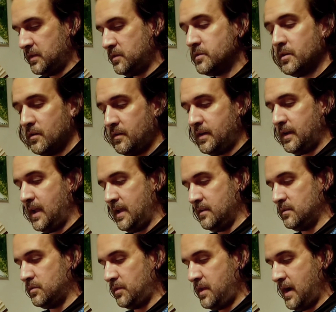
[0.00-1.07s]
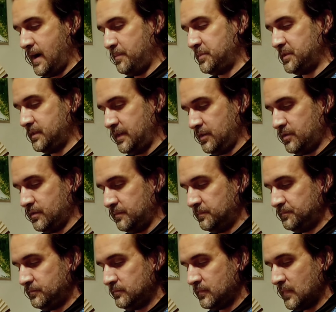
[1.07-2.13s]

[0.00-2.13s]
then turned again to the ops station.